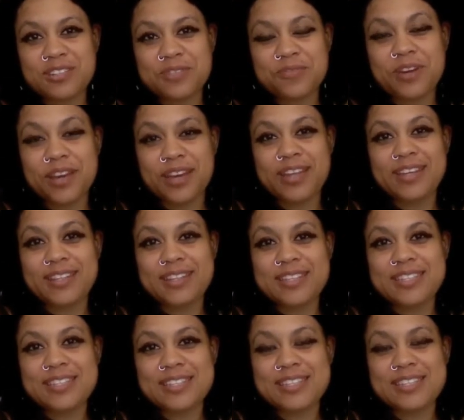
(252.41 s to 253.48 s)
right?
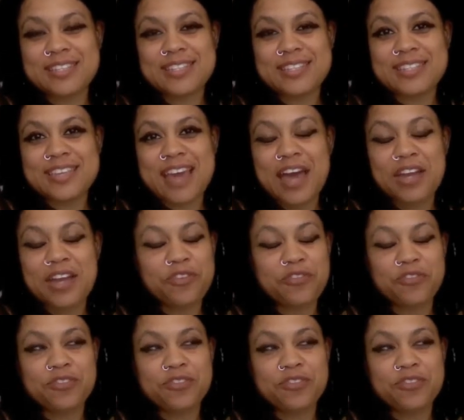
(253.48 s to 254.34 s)
It's kind of